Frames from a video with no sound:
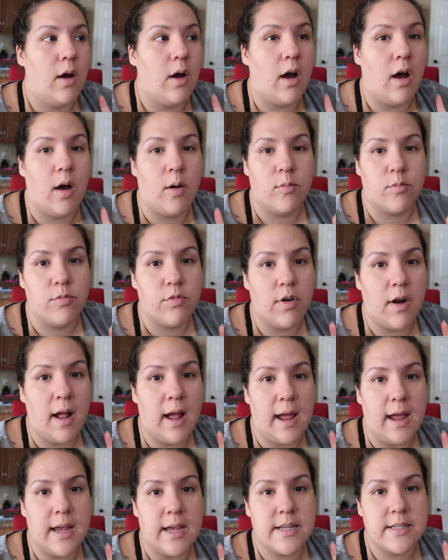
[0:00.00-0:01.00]
um,
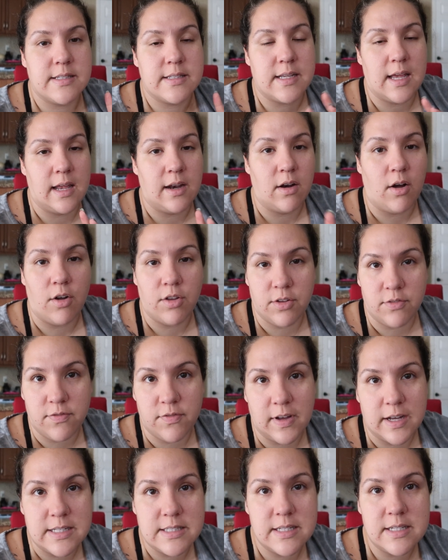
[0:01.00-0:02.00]
rice and all the
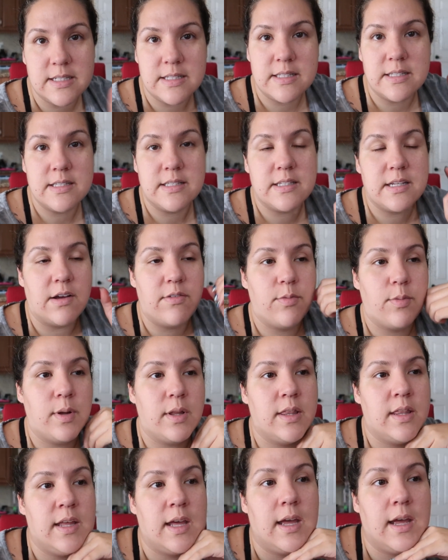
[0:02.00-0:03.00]
fixings and stuff
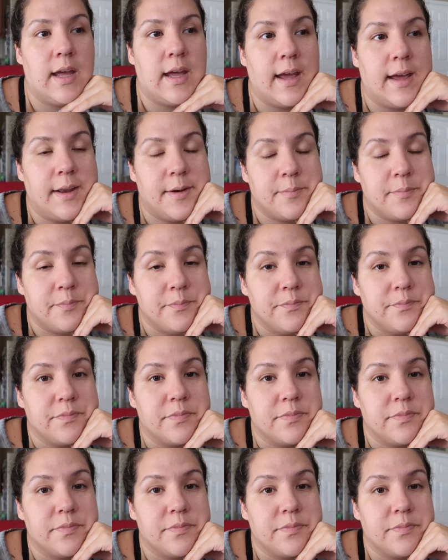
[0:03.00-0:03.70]
with it and